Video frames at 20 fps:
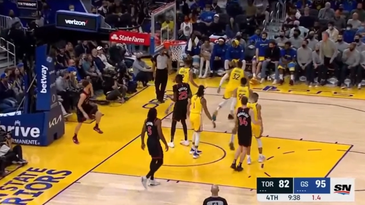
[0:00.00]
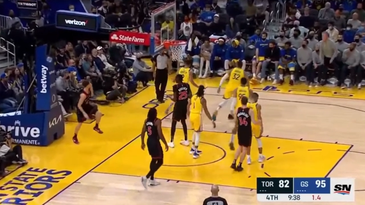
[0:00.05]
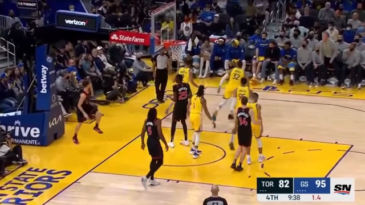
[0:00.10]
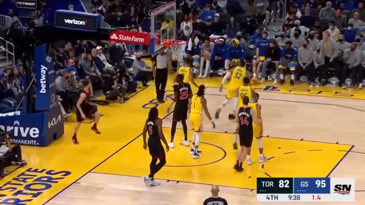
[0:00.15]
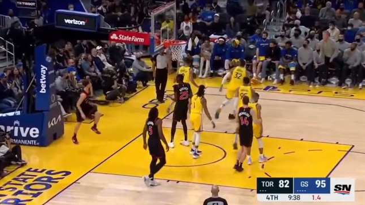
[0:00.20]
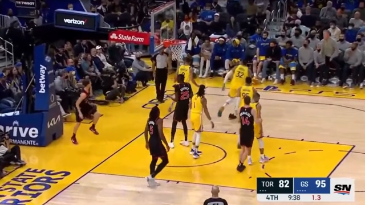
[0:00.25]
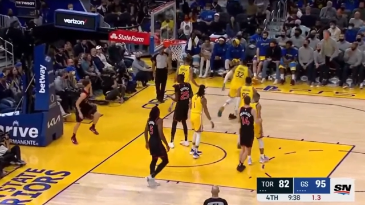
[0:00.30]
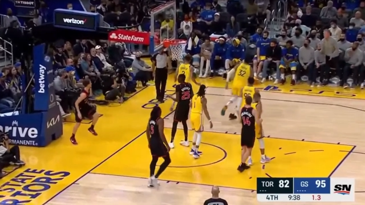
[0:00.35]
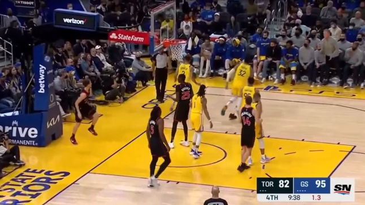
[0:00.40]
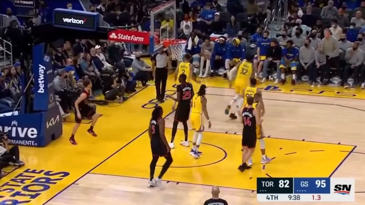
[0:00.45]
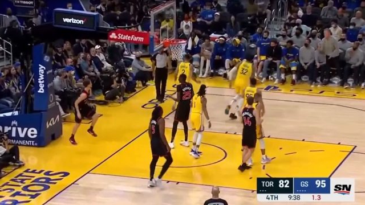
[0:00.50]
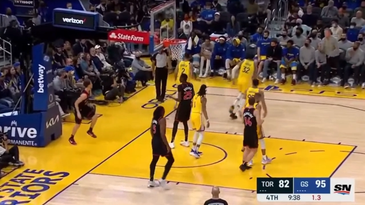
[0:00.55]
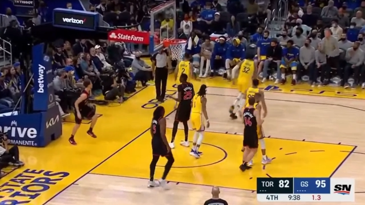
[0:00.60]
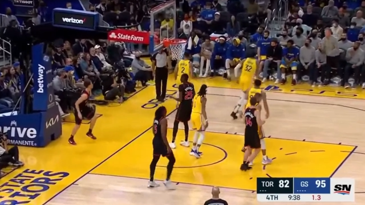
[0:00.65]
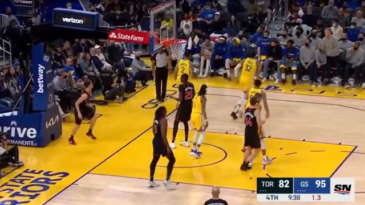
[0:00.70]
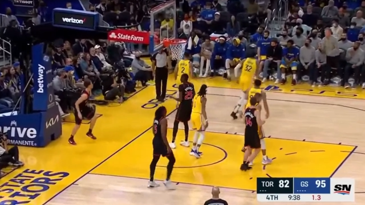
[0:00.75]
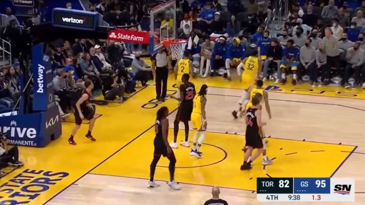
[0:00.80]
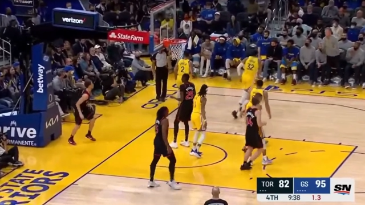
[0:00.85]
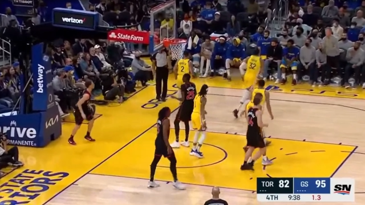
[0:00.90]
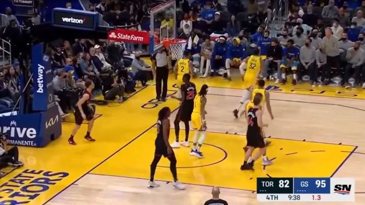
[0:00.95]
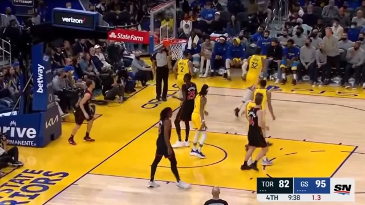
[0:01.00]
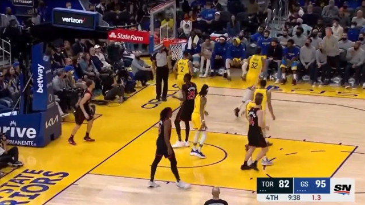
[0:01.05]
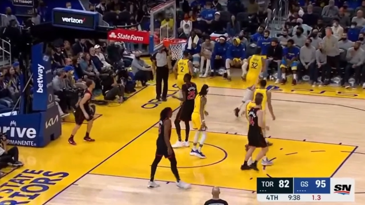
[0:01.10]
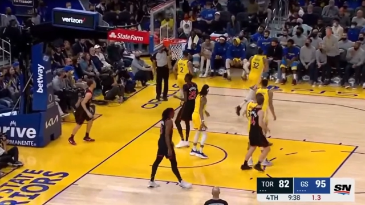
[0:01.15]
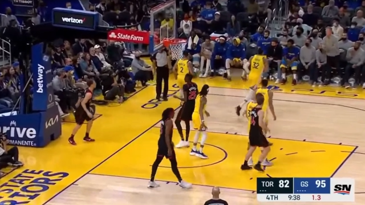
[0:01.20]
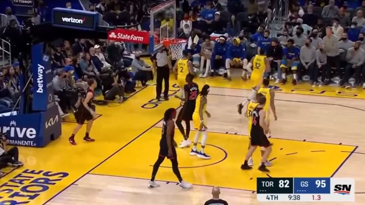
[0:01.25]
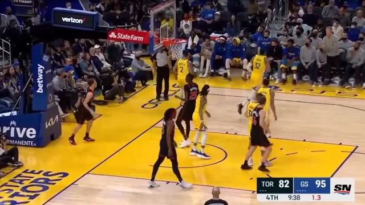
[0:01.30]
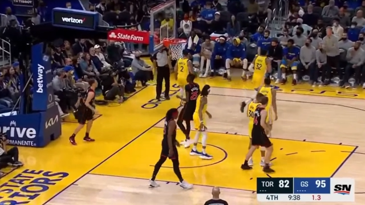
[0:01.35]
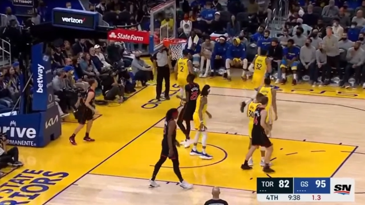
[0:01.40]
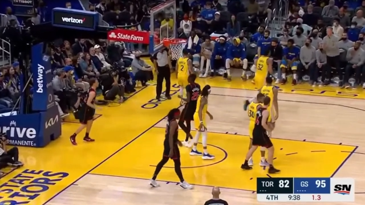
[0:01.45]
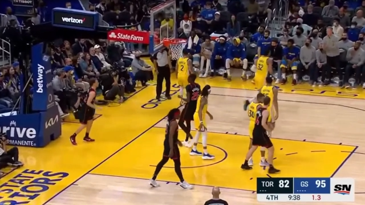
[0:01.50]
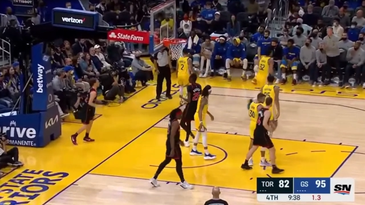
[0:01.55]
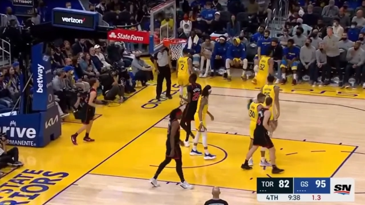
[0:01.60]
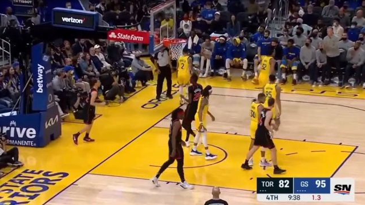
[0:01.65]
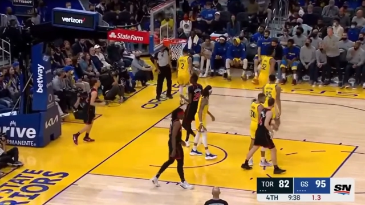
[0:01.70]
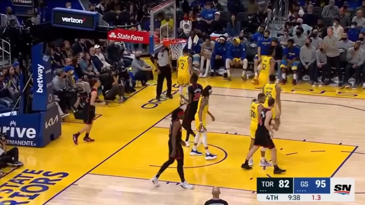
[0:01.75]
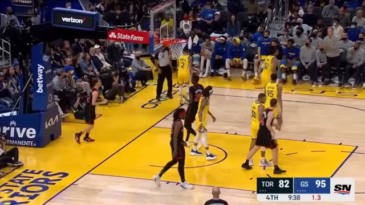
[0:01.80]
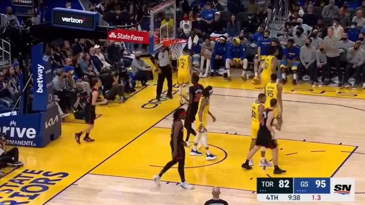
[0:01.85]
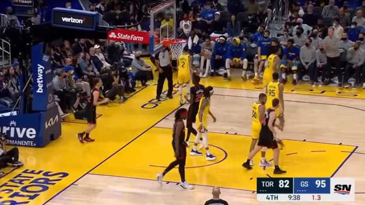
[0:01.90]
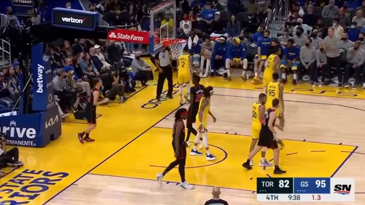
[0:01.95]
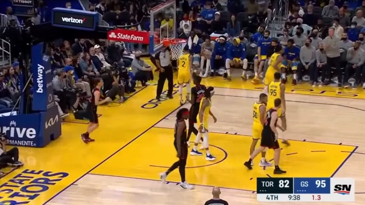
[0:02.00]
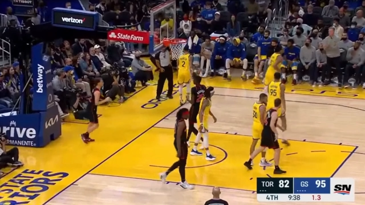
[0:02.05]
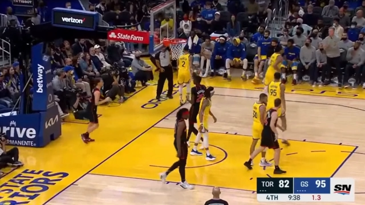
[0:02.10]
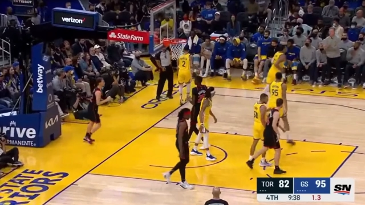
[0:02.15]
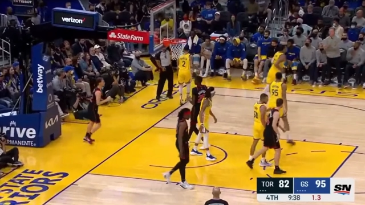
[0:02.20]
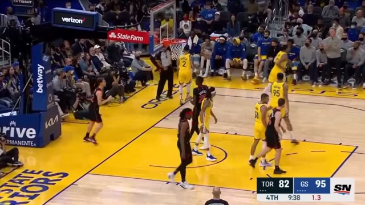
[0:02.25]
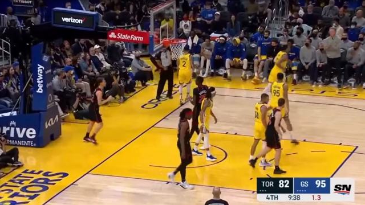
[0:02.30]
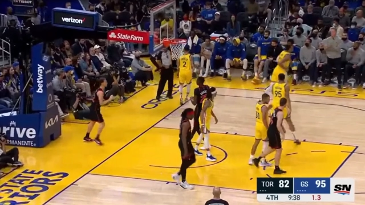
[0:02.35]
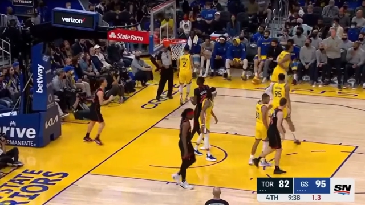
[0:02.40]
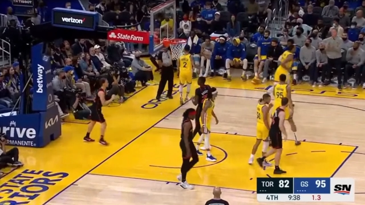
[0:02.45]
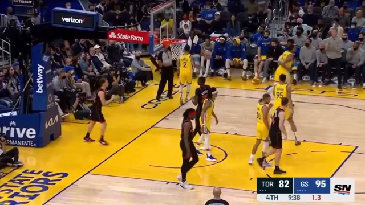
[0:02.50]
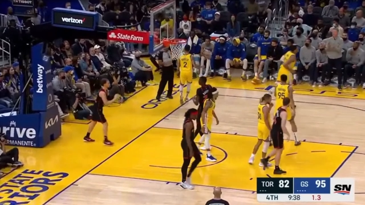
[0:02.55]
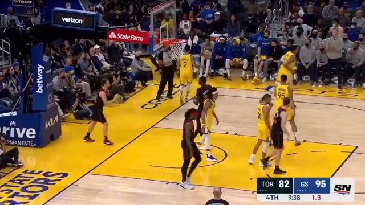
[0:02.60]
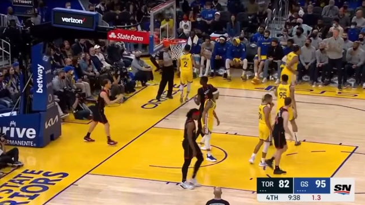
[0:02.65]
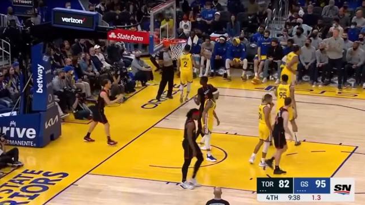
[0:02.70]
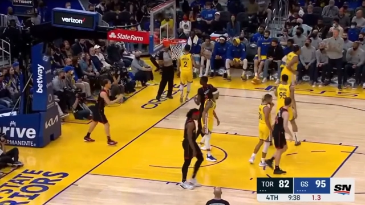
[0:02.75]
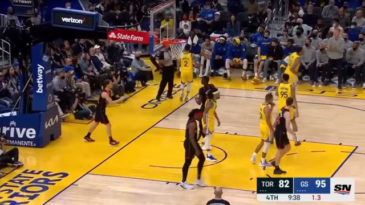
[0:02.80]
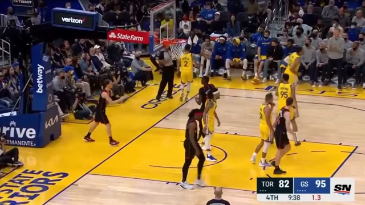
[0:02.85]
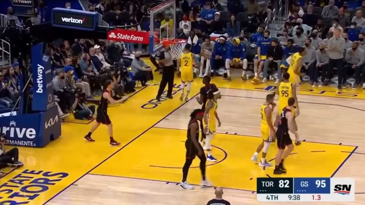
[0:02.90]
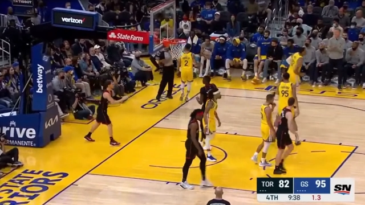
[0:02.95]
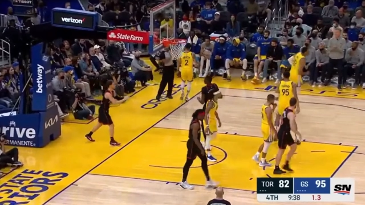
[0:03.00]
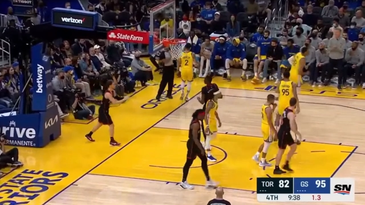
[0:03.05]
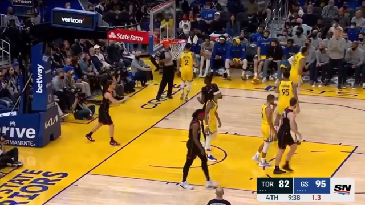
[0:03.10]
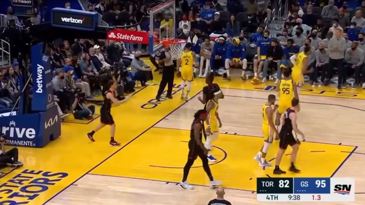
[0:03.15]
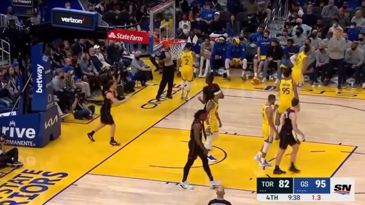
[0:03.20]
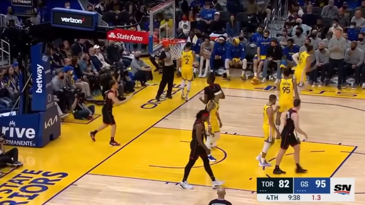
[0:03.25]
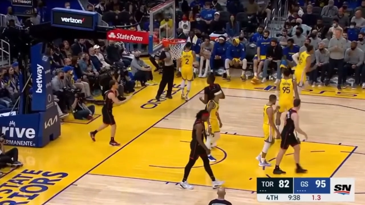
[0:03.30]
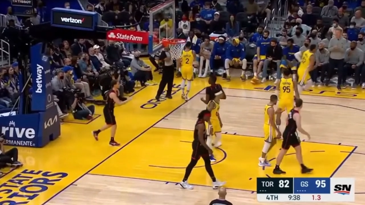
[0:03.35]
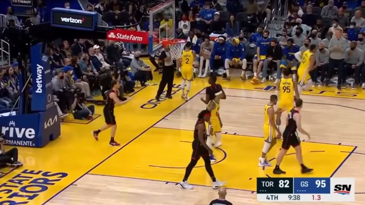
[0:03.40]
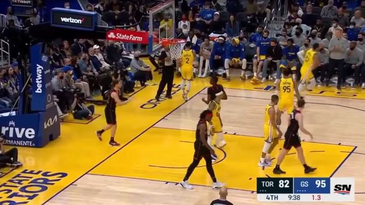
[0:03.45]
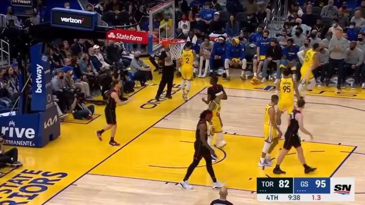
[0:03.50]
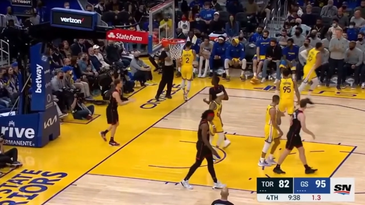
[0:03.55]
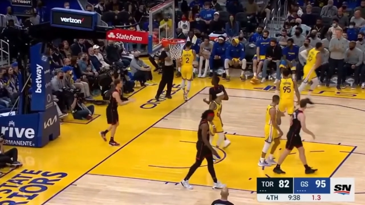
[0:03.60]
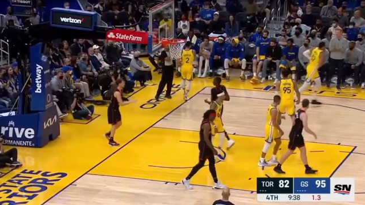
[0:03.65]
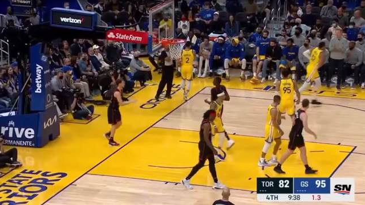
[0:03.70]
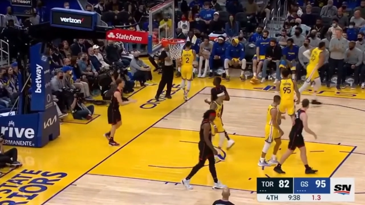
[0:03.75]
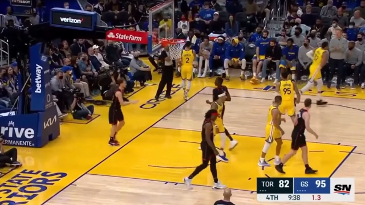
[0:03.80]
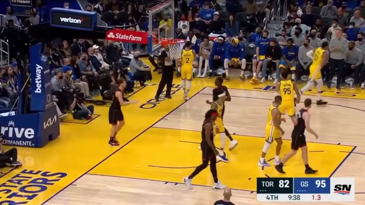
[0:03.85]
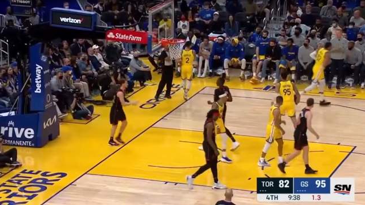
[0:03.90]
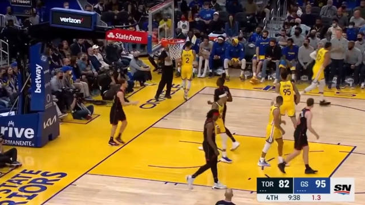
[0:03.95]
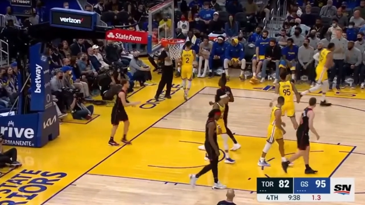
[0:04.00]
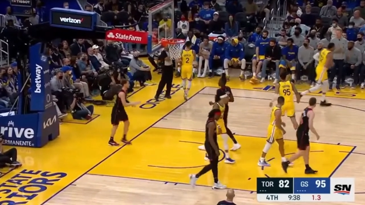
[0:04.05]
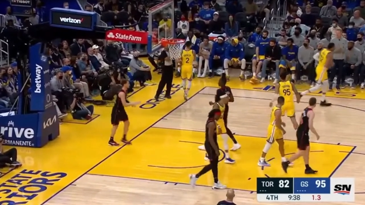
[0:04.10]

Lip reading: (no speaker visible)